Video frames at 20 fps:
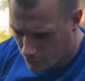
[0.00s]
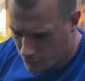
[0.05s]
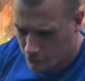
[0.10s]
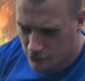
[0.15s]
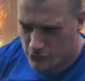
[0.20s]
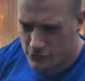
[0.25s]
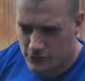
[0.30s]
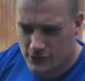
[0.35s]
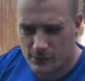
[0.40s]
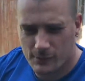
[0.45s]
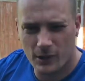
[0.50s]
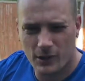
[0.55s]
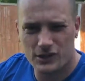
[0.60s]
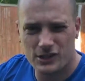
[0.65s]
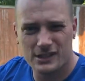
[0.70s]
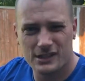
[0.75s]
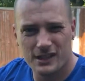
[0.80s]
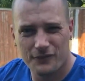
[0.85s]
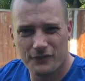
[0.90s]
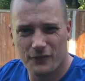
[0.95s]
are just a bunch
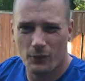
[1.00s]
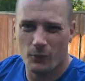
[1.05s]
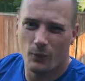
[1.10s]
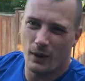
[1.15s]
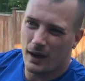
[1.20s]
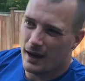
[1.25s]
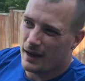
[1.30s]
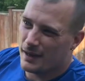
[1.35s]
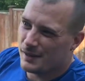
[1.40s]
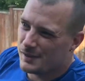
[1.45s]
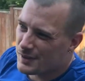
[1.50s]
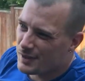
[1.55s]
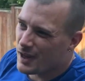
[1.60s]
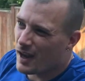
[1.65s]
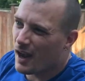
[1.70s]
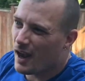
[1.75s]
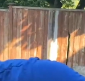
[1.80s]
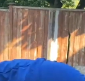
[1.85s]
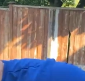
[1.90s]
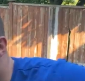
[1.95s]
of different ways.
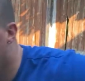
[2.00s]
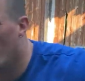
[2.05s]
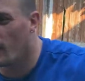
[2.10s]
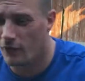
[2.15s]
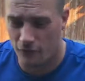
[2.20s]
You will